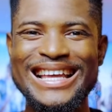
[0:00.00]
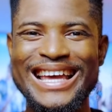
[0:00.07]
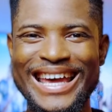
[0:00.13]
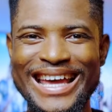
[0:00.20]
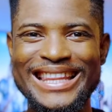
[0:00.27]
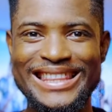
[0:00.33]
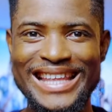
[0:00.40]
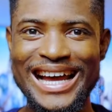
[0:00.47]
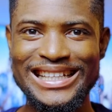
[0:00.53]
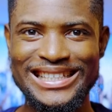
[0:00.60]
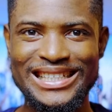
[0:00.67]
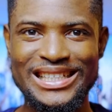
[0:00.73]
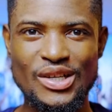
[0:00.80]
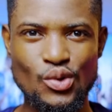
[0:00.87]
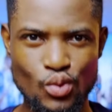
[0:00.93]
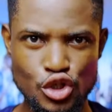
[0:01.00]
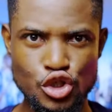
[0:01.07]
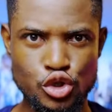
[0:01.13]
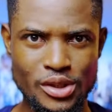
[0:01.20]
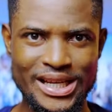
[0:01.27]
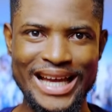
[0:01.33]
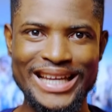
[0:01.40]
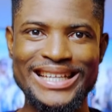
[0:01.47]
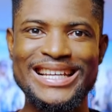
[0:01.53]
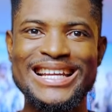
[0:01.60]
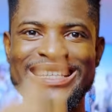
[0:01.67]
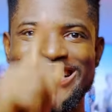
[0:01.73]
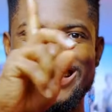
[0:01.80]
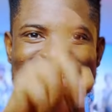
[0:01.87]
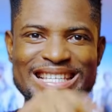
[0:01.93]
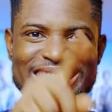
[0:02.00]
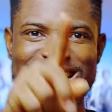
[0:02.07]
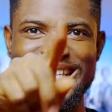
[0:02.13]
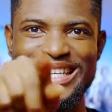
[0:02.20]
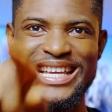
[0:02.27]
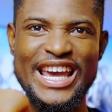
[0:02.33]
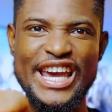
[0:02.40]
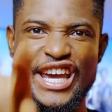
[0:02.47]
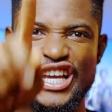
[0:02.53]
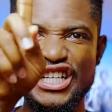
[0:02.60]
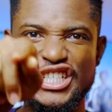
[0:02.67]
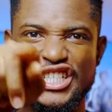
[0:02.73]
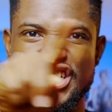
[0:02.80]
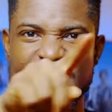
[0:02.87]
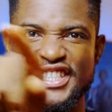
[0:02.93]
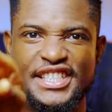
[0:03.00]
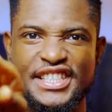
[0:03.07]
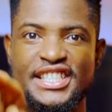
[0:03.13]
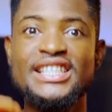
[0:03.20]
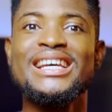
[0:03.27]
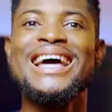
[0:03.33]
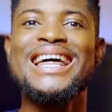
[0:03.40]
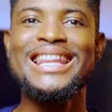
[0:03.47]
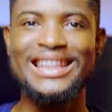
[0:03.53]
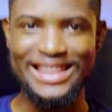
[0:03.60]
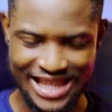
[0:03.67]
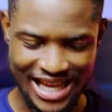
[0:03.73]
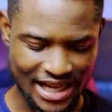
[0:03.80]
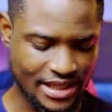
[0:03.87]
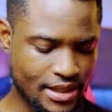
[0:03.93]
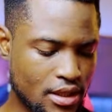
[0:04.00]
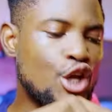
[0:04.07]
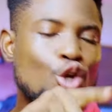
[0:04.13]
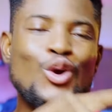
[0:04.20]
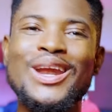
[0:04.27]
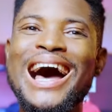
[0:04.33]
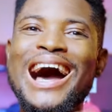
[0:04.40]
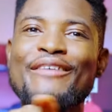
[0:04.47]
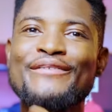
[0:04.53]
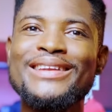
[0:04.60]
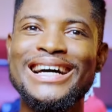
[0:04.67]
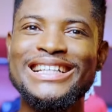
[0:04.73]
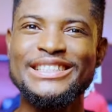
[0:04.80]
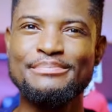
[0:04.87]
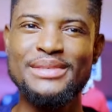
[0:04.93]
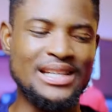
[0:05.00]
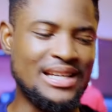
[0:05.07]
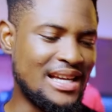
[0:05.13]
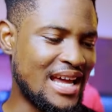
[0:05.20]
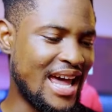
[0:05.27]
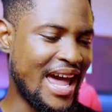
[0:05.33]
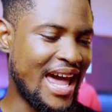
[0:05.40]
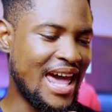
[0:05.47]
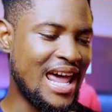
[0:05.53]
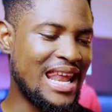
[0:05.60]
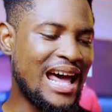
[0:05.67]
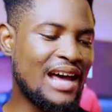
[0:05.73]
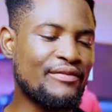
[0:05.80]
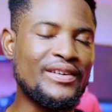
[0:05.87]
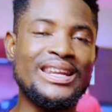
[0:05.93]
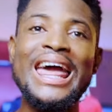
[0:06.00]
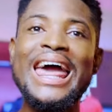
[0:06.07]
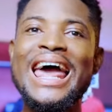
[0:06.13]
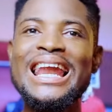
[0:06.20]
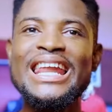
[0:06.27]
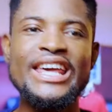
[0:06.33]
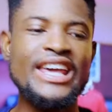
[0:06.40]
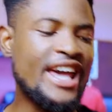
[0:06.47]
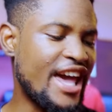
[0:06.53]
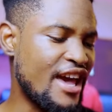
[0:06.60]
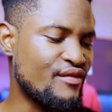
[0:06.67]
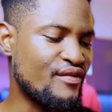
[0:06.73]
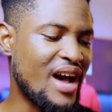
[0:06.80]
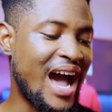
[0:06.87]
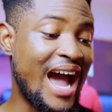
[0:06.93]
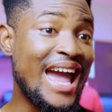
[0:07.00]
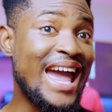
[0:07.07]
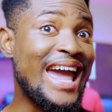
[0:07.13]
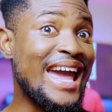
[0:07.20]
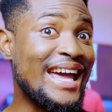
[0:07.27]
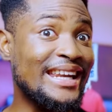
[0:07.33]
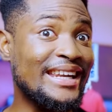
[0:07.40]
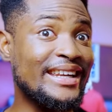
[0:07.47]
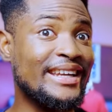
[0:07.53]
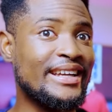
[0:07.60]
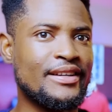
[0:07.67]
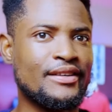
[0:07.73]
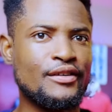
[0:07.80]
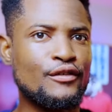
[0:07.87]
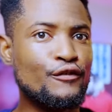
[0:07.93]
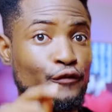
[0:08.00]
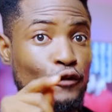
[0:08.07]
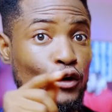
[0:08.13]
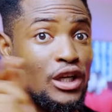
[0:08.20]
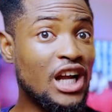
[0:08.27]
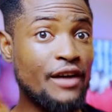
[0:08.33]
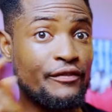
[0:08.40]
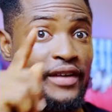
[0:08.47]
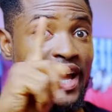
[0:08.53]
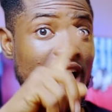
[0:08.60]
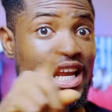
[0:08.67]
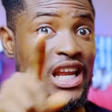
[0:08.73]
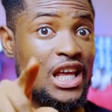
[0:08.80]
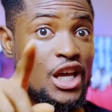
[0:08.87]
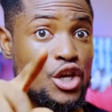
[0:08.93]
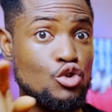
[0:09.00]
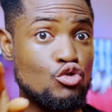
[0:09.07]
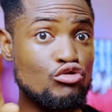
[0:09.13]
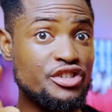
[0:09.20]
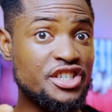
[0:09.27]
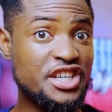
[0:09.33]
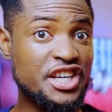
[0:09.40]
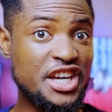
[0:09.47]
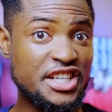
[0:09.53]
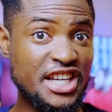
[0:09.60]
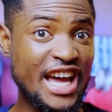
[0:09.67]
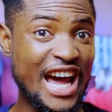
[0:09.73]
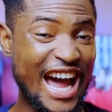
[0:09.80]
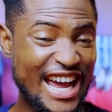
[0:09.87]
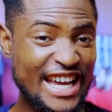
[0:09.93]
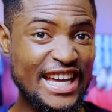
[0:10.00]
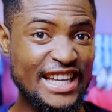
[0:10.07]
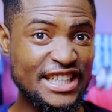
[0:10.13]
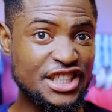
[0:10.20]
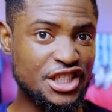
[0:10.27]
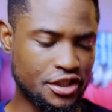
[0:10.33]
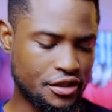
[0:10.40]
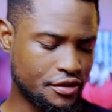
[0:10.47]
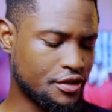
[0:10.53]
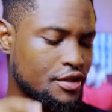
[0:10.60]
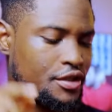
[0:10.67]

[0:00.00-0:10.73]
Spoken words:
Her that was shorthand, T-H-T, that. You laughing at me. Her laughing, L-A-F-I-N, for laugh, L-A-U-G-H-I-N-G.